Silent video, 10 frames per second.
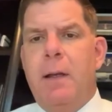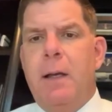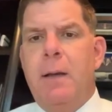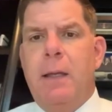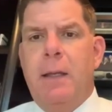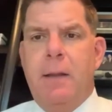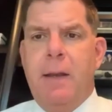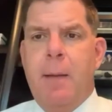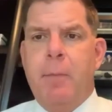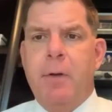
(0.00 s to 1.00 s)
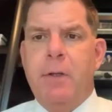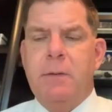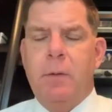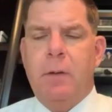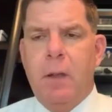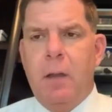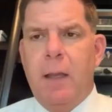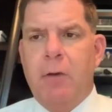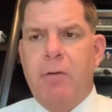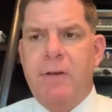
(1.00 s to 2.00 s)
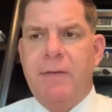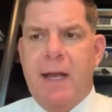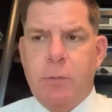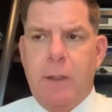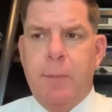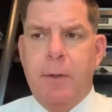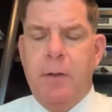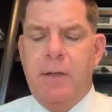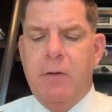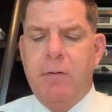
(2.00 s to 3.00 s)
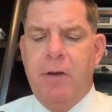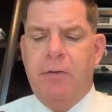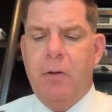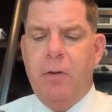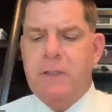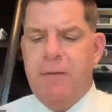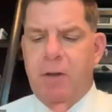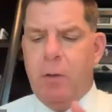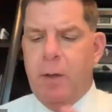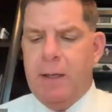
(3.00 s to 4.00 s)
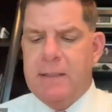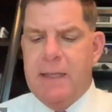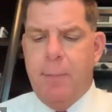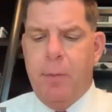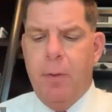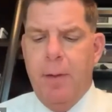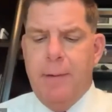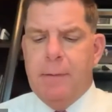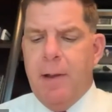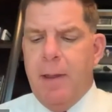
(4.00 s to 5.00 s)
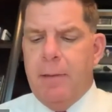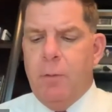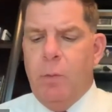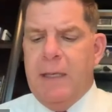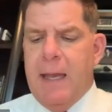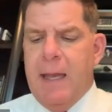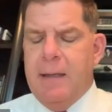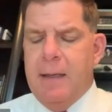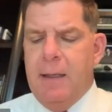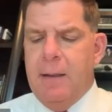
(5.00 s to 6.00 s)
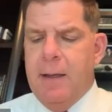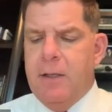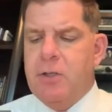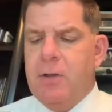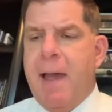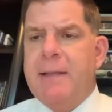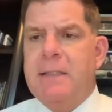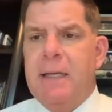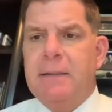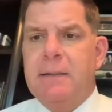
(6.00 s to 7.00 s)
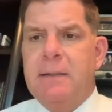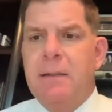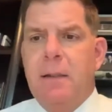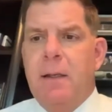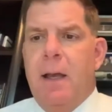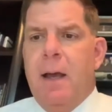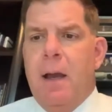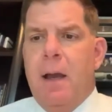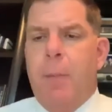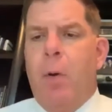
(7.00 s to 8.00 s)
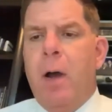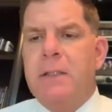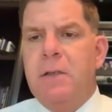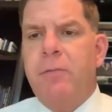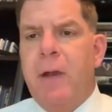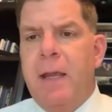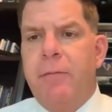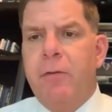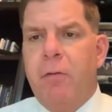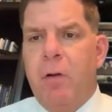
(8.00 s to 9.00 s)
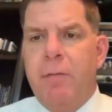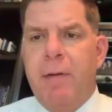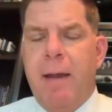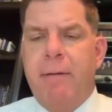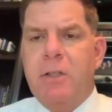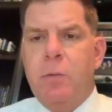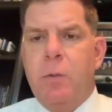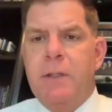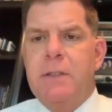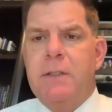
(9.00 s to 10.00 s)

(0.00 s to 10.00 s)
in the numbers. A little increase last week, but a decrease. So I'll just give you a quick example. The week ending July 6th, our positive rate for coronavirus was